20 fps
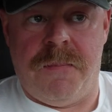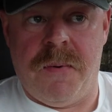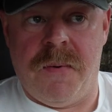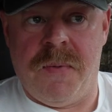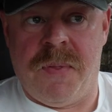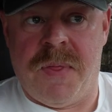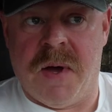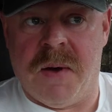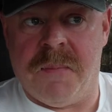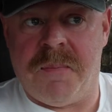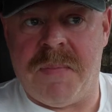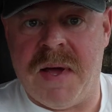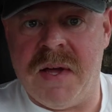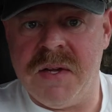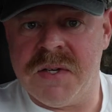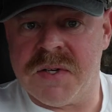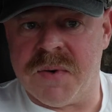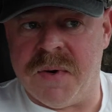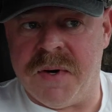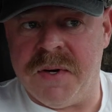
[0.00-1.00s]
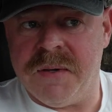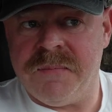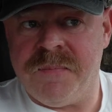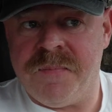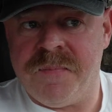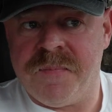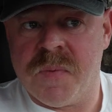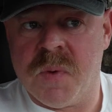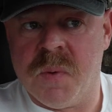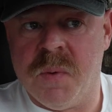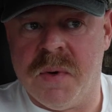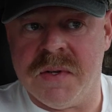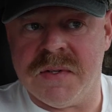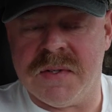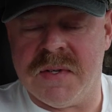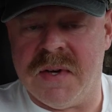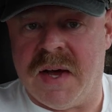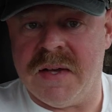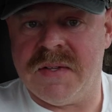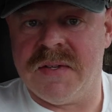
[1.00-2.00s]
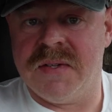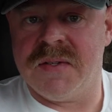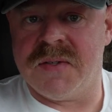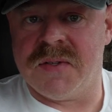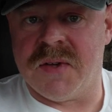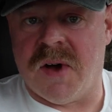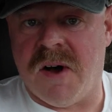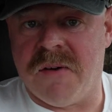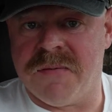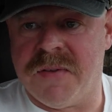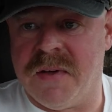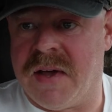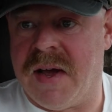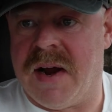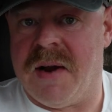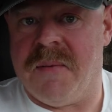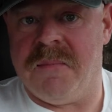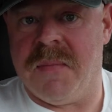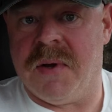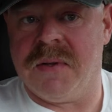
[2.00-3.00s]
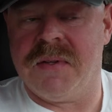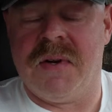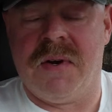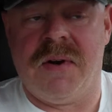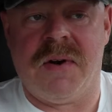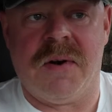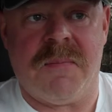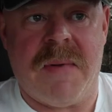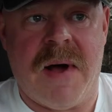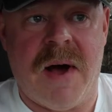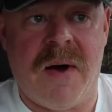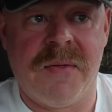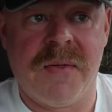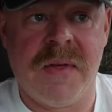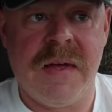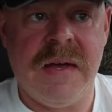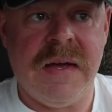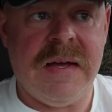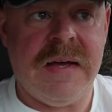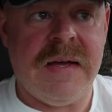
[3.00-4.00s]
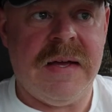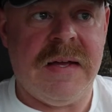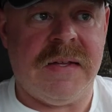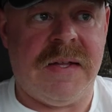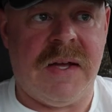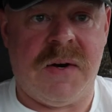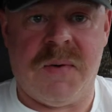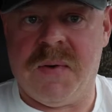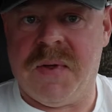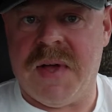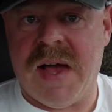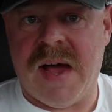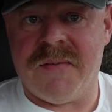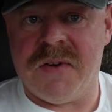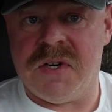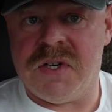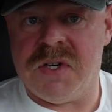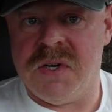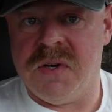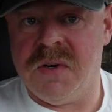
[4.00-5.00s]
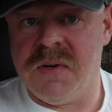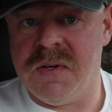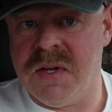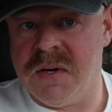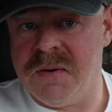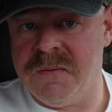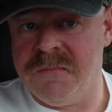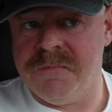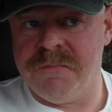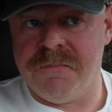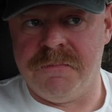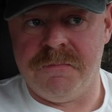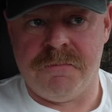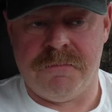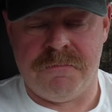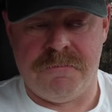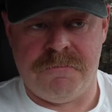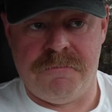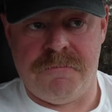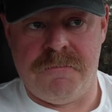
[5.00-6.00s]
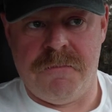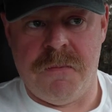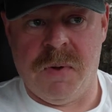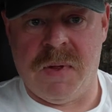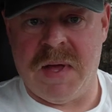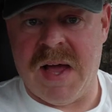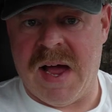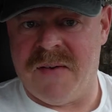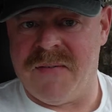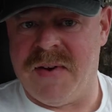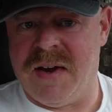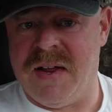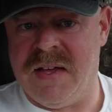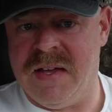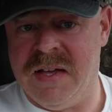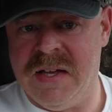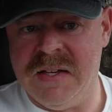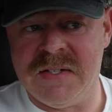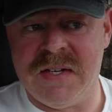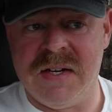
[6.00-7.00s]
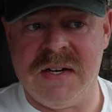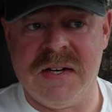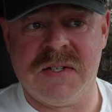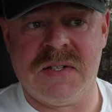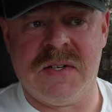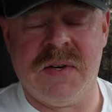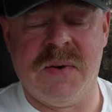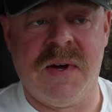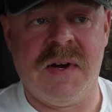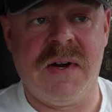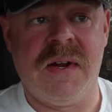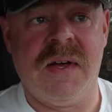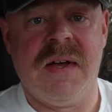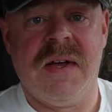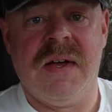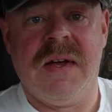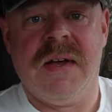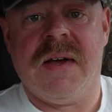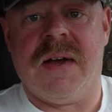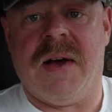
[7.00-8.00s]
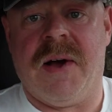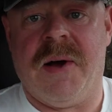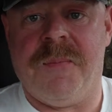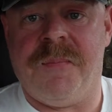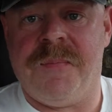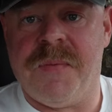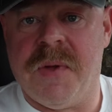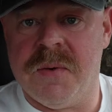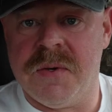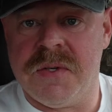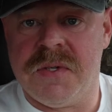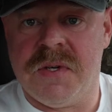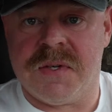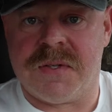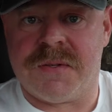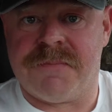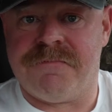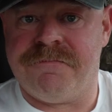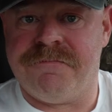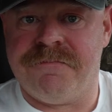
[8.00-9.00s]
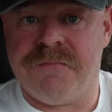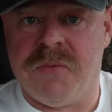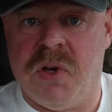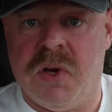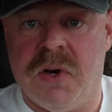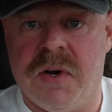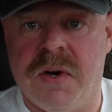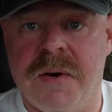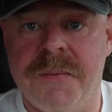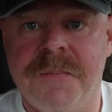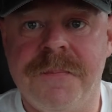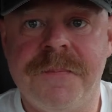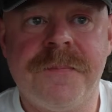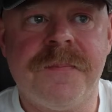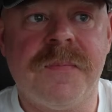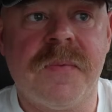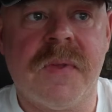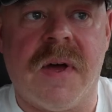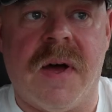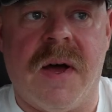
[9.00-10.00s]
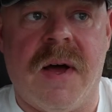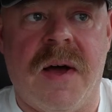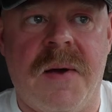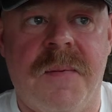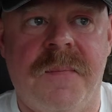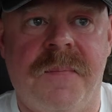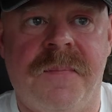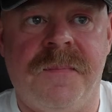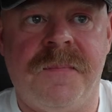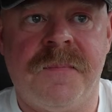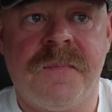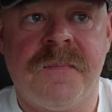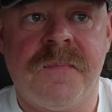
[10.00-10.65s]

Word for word: The pastry was nice and soft. It kind of melted in your mouth. Didn't really have a chew. Didn't really have any yeastiness to it. Um, it was just good. Um,